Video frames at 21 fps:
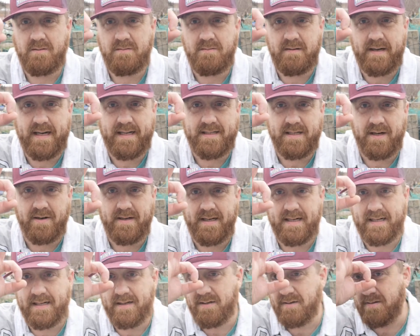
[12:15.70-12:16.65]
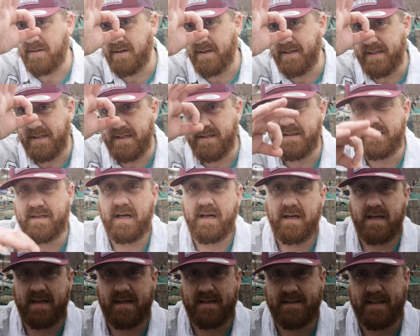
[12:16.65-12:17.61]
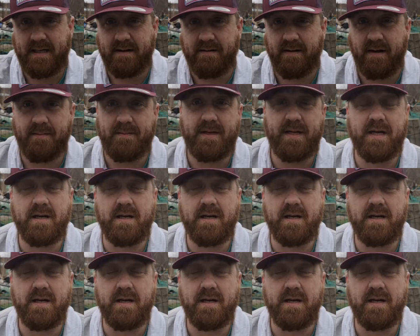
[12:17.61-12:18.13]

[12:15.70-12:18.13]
wee tiny little onions, and as they're growing